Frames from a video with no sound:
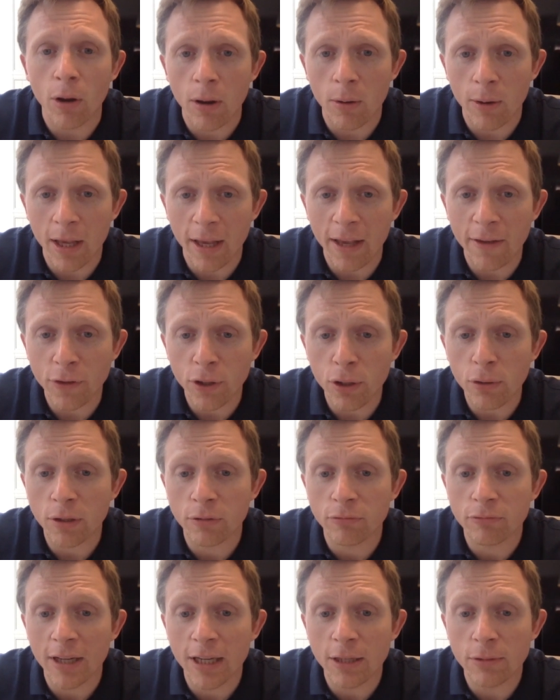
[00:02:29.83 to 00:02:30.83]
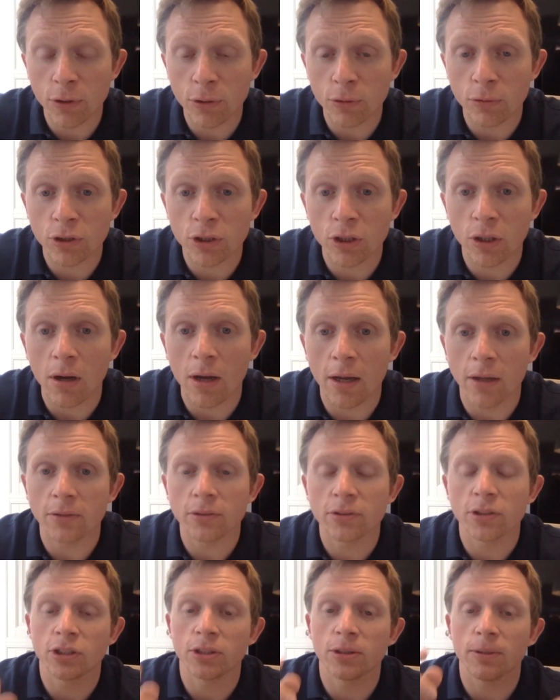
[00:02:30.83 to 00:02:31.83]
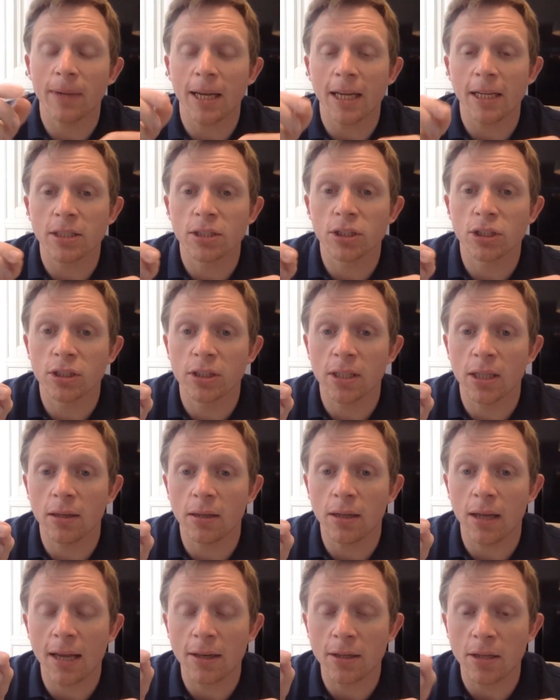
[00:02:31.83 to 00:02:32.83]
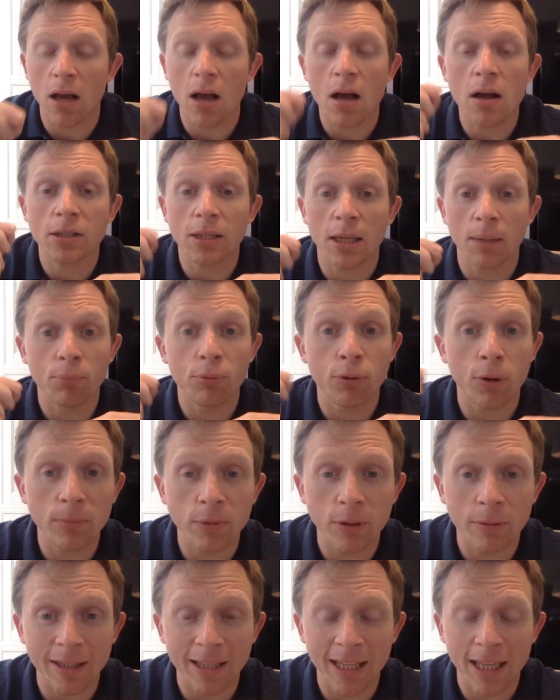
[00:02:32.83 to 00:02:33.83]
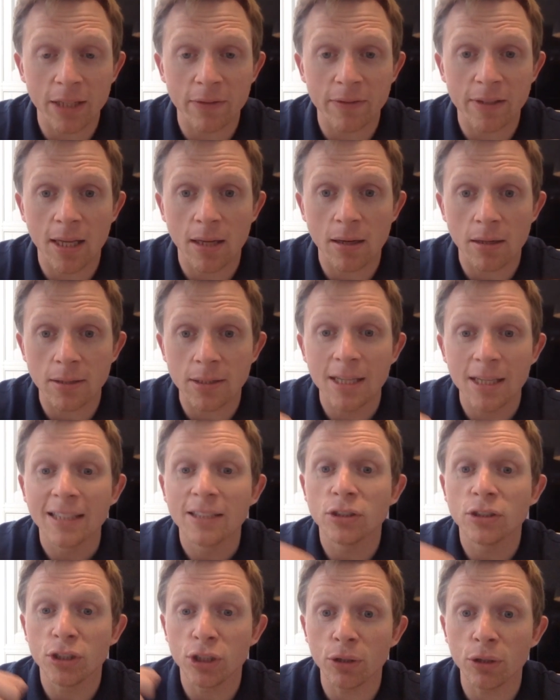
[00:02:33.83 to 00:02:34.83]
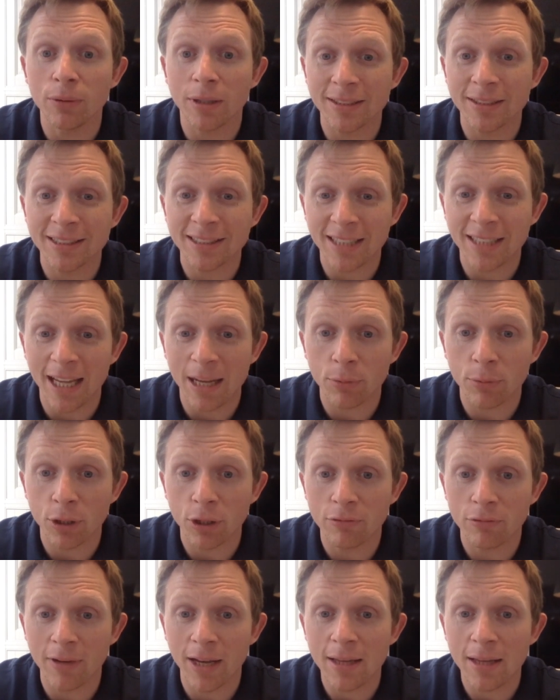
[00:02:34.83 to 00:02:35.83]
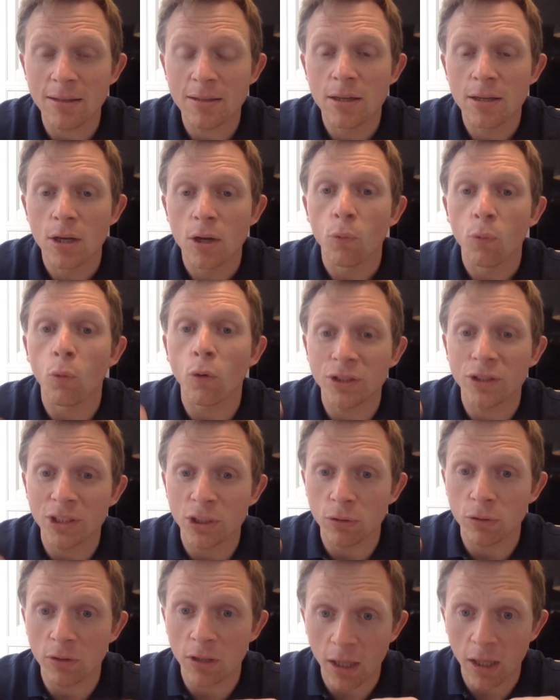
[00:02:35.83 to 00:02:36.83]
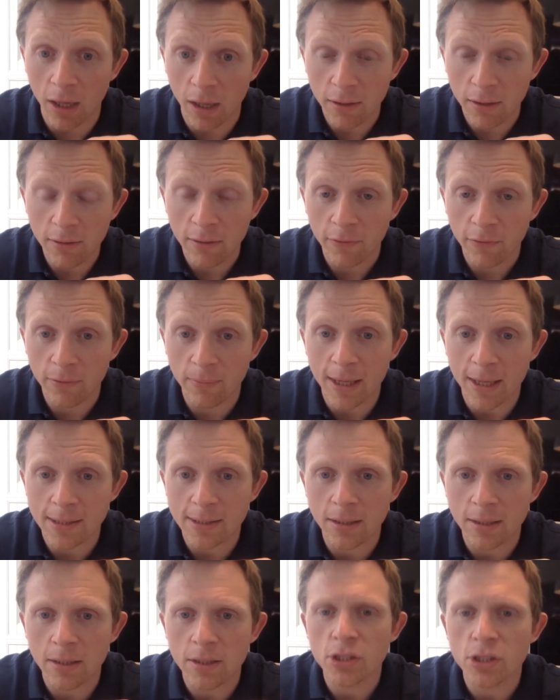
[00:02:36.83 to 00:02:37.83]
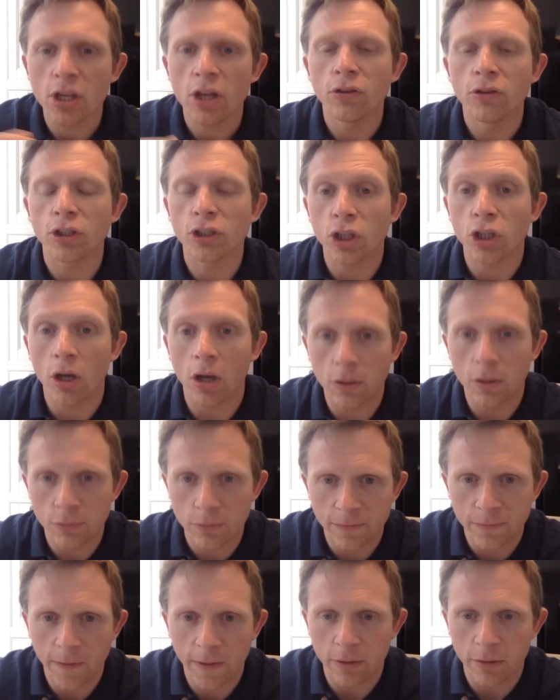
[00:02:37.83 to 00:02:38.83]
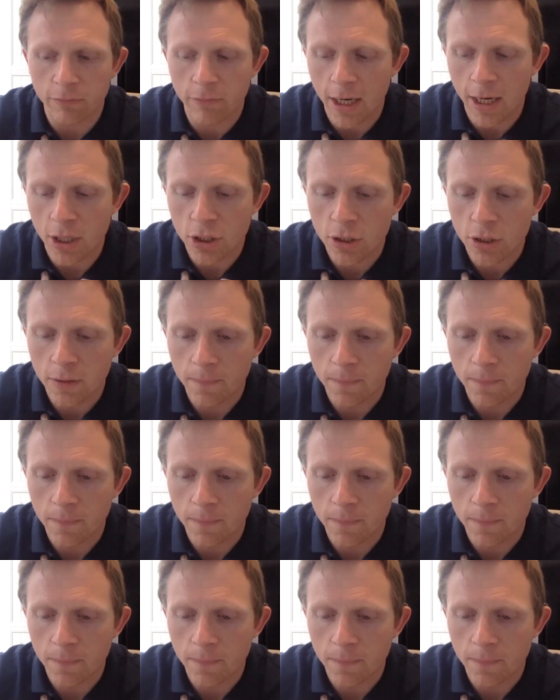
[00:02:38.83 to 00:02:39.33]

If you can read with your child and prompt them at the end of a sentence, do you understand what you read? What did you learn from that sentence? The child will feel enriched.